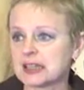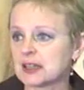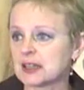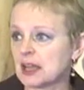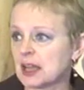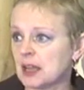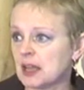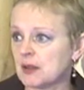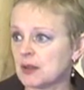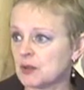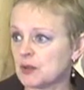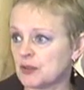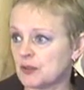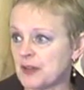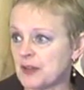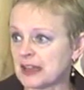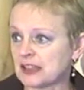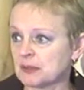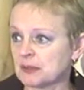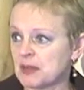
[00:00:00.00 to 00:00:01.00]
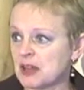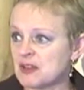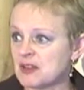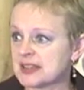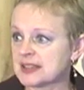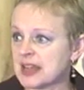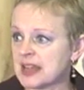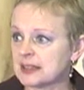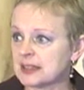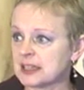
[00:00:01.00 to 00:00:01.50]
in the fact that Mary
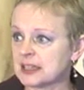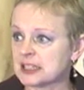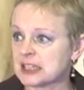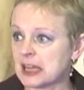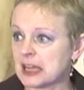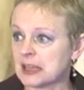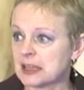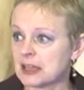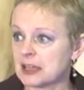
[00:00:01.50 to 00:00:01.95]
said that